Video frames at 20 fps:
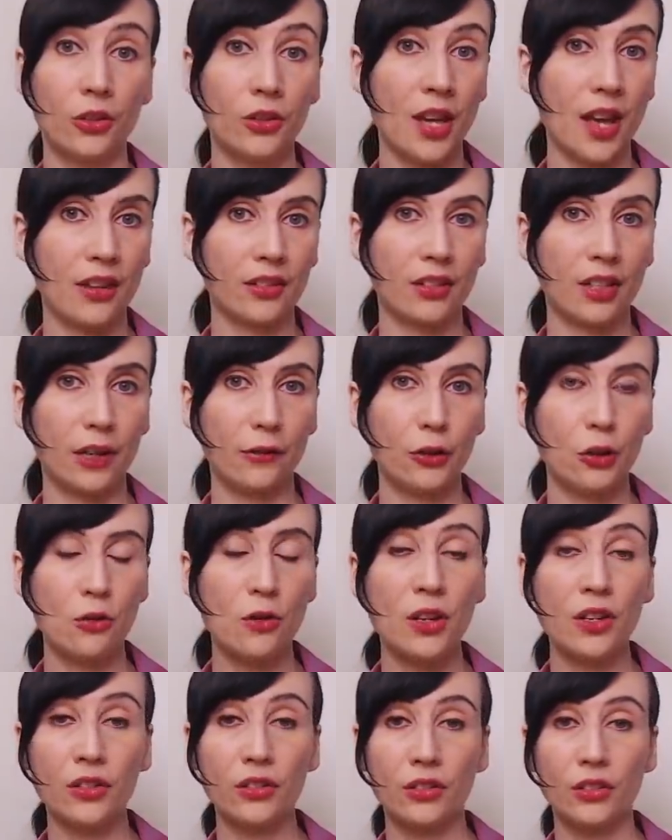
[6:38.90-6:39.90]
yes, if you
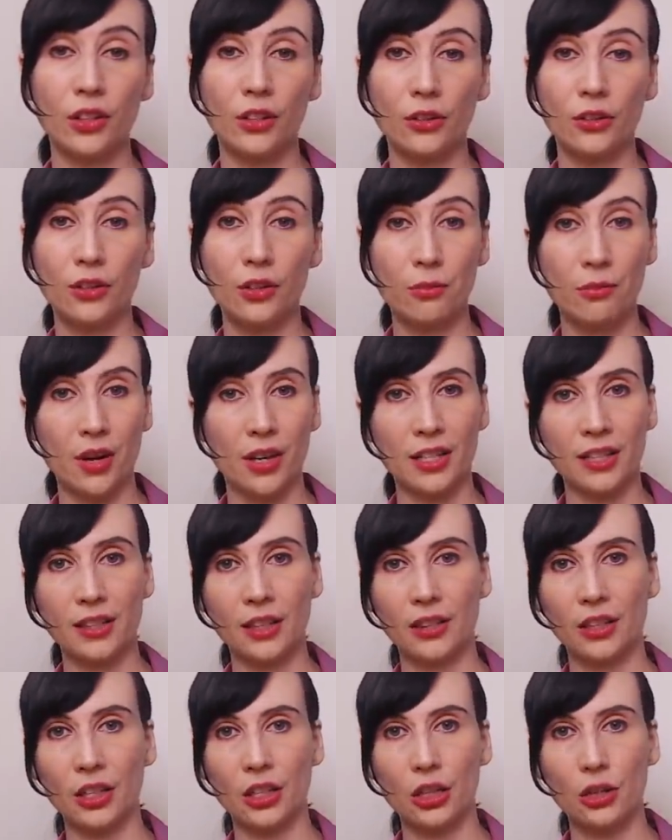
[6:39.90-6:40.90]
consider the money
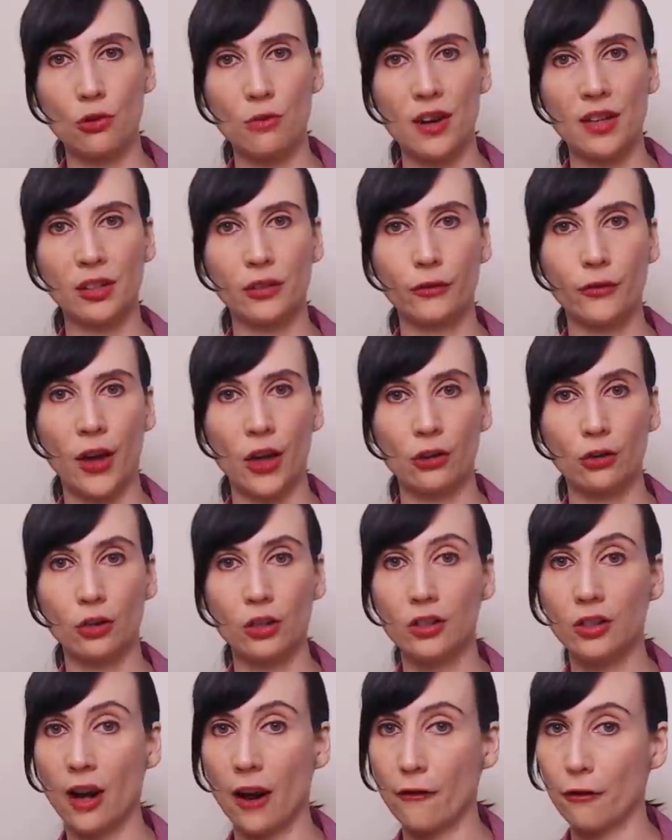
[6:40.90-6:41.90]
that the US federal
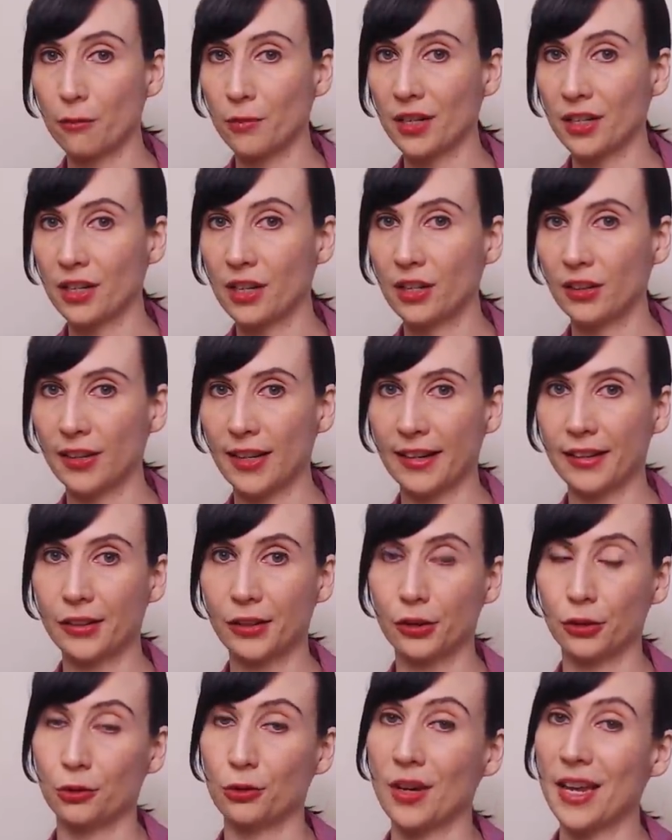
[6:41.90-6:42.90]
government collects
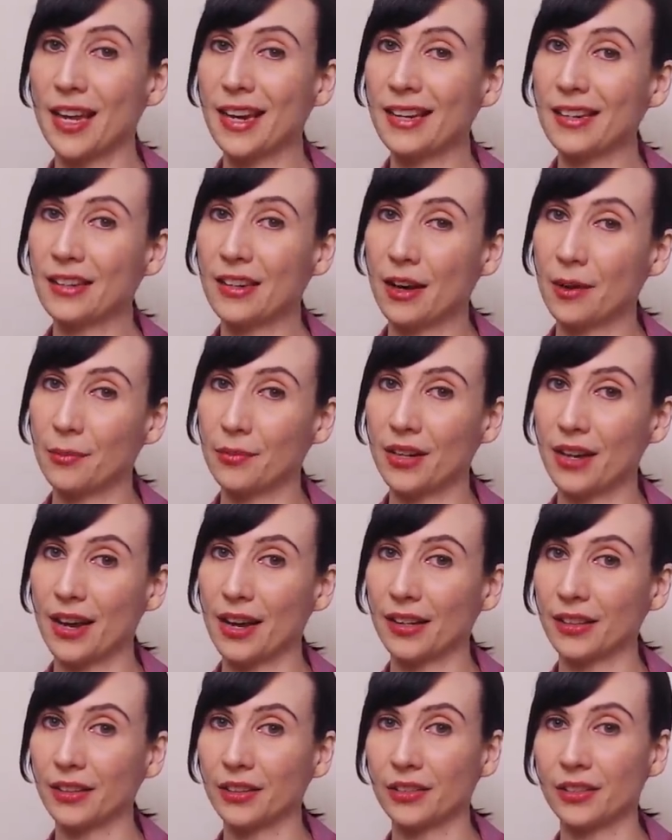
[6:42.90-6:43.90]
through income
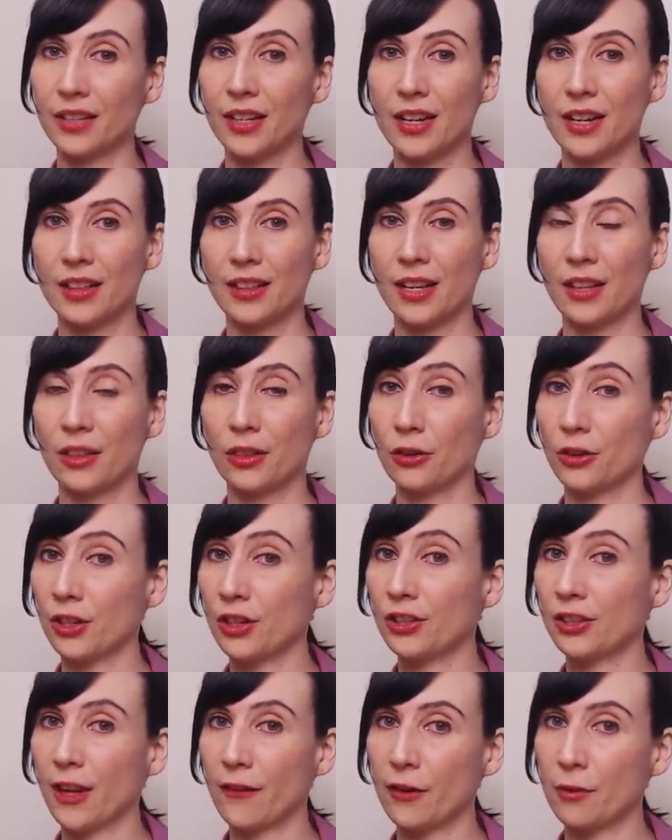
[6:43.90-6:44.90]
tax, then
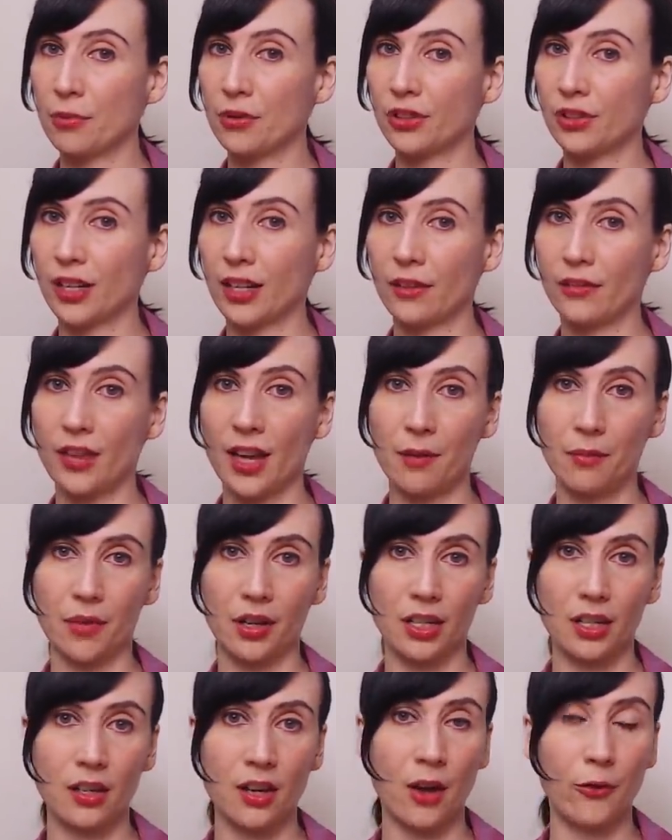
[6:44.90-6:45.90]
37% of that
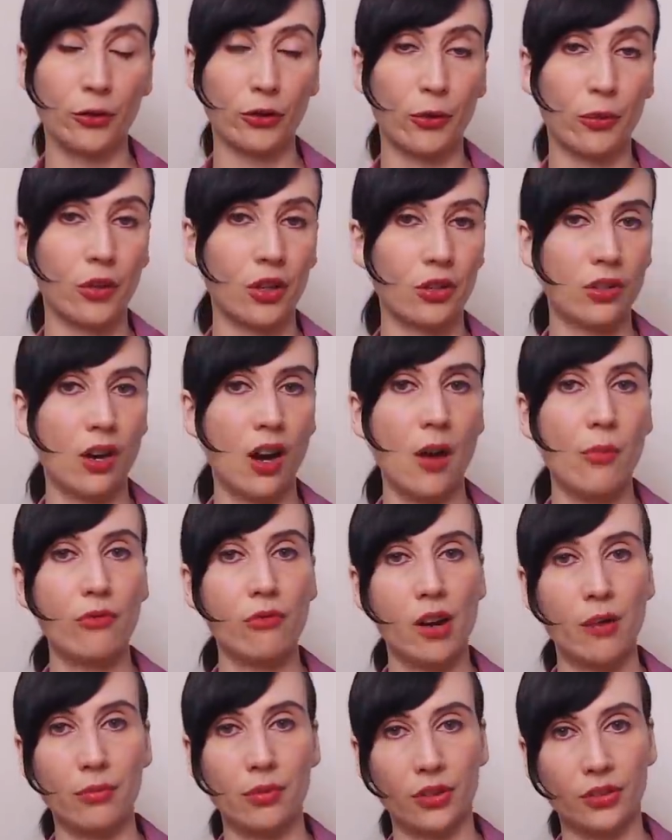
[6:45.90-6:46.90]
money comes from the top
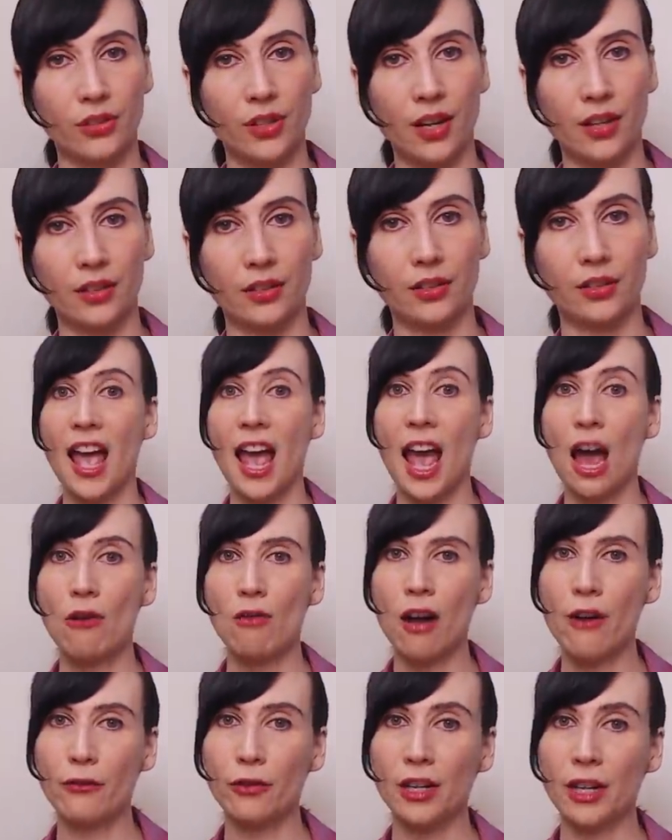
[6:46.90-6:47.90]
1%.
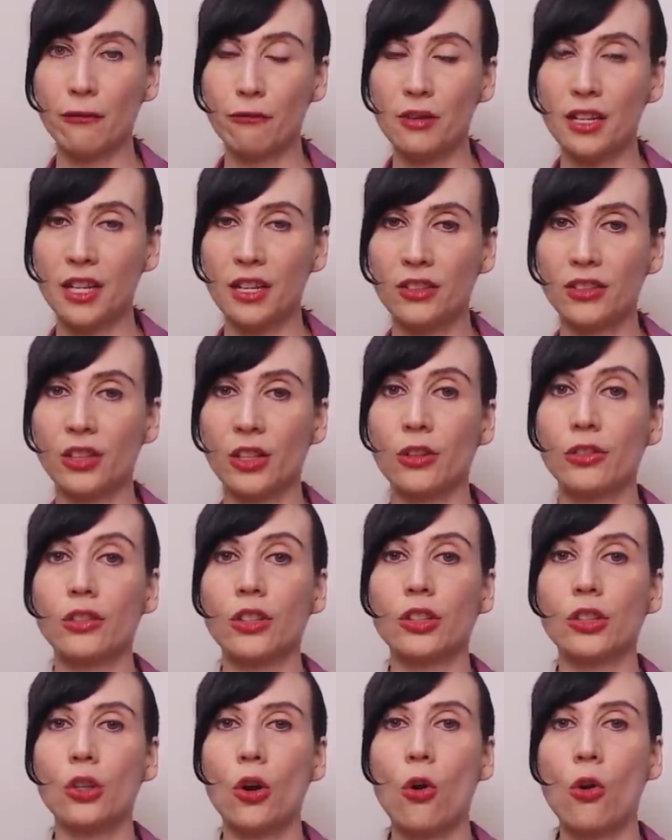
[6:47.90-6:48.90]
However, if we consider the
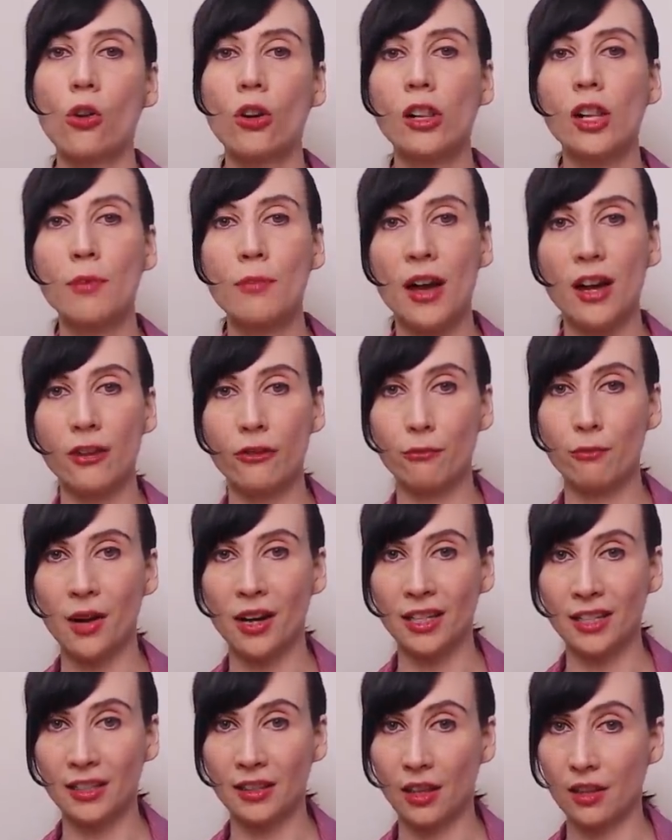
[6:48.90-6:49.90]
total amount of
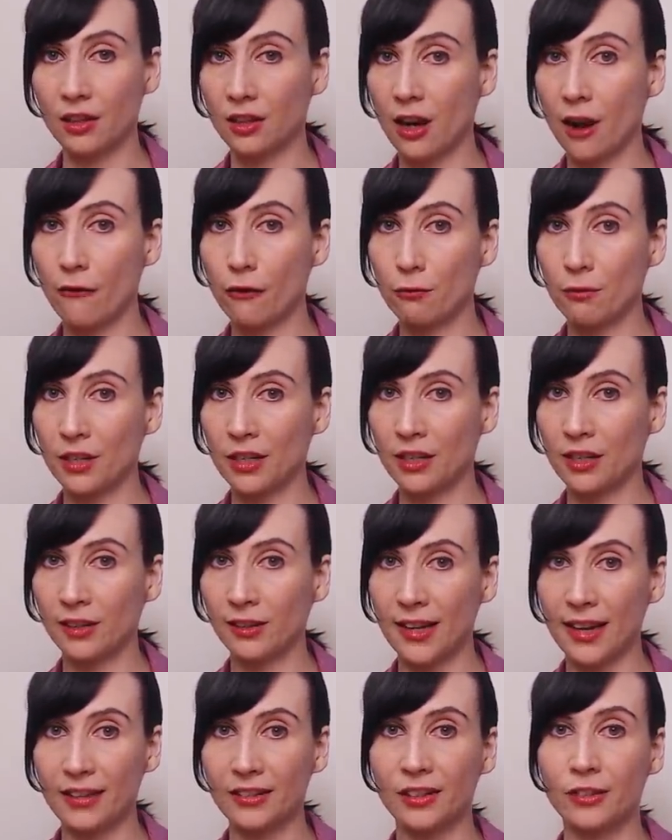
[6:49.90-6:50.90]
money that the government
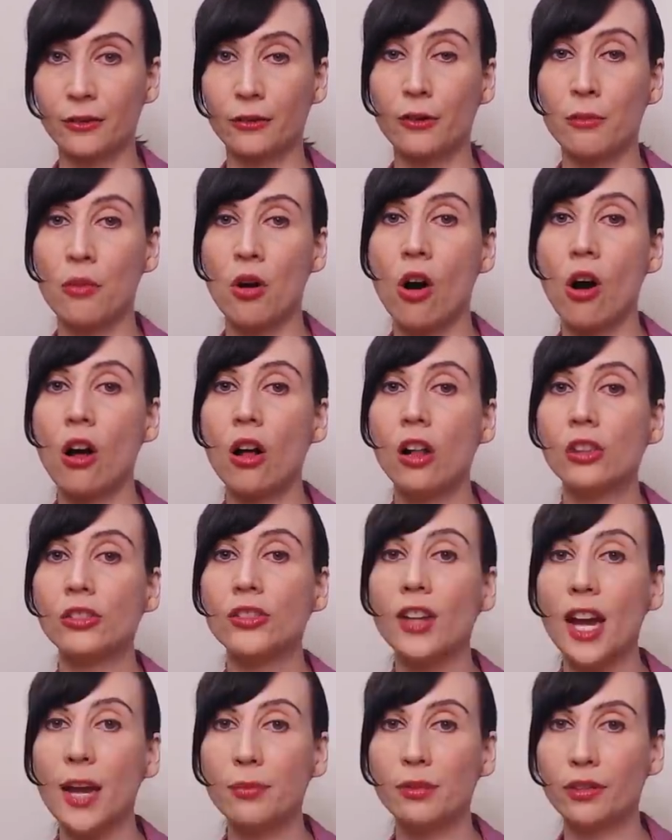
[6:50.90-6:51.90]
collects from all
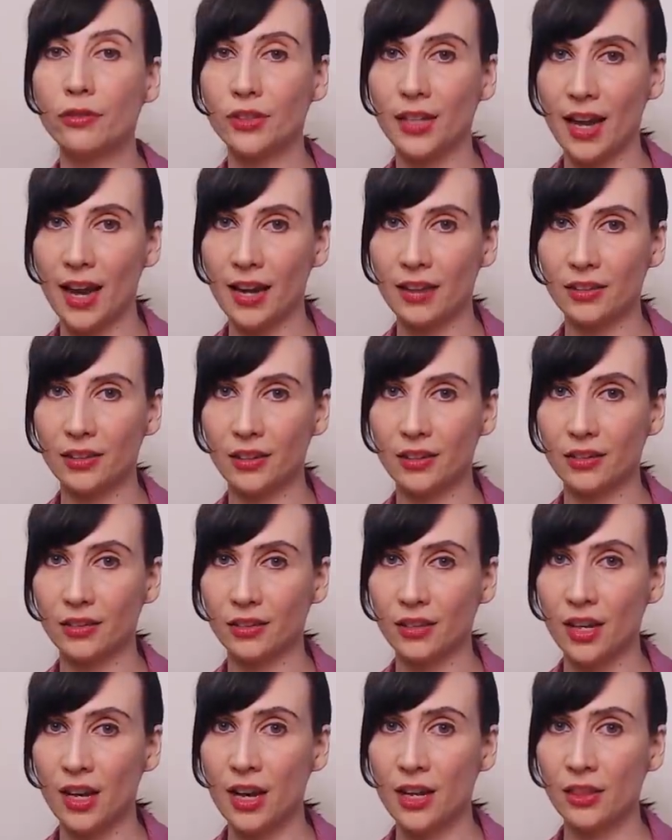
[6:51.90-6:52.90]
types of taxes,
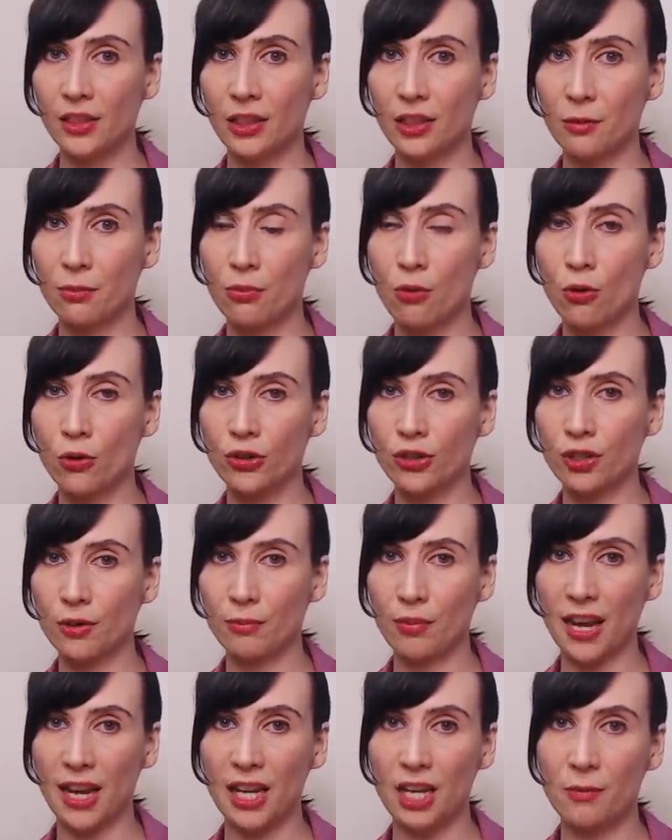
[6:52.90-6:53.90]
then the portion
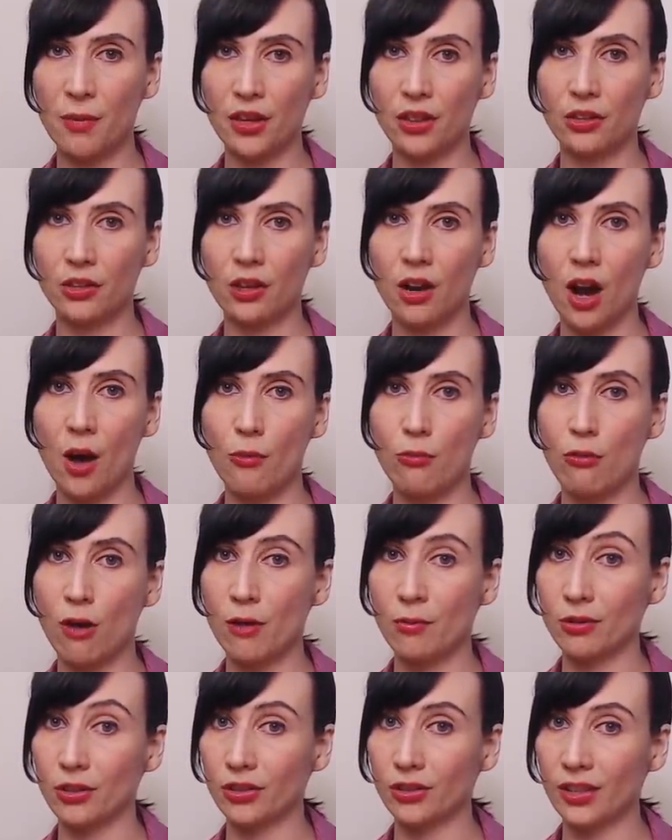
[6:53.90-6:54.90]
paid by the top
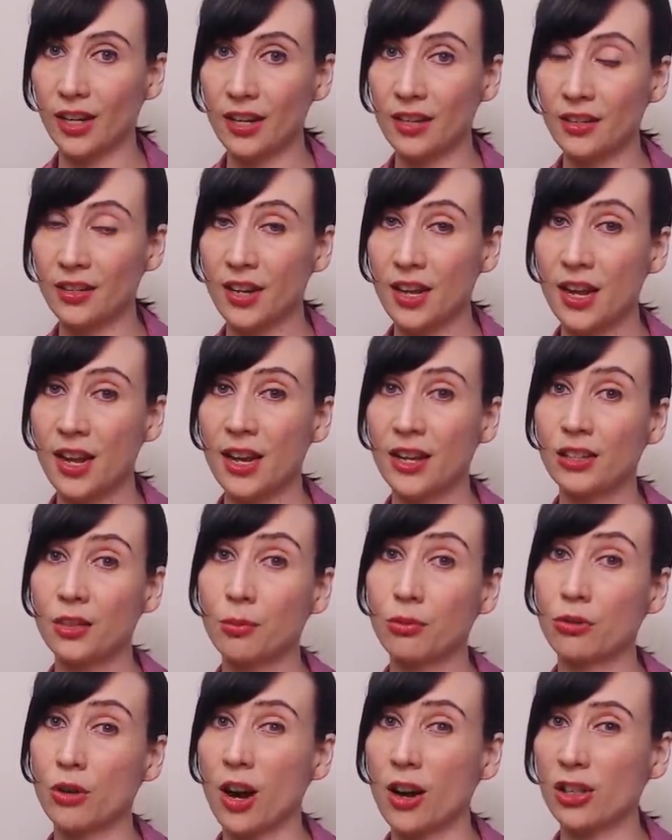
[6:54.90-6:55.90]
1% is
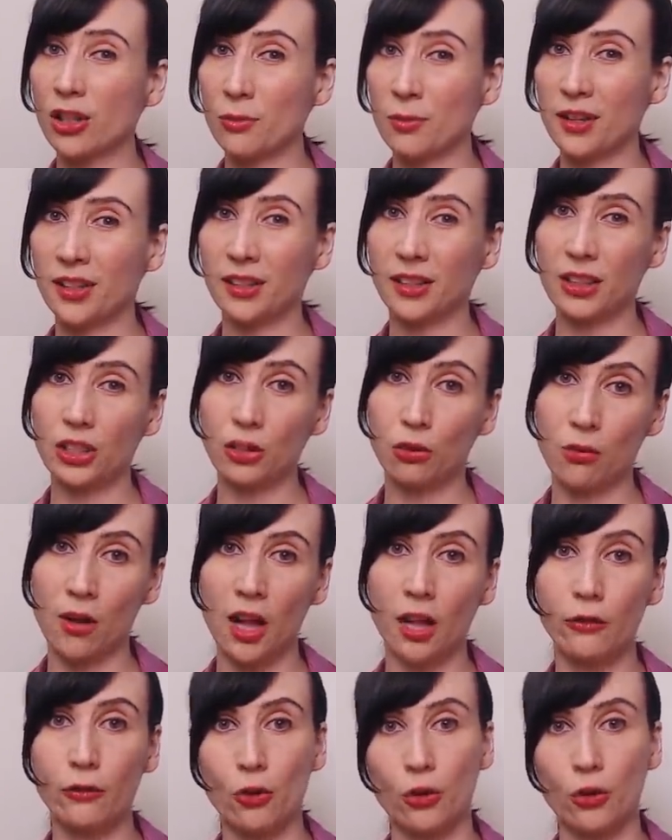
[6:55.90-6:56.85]
approximately 12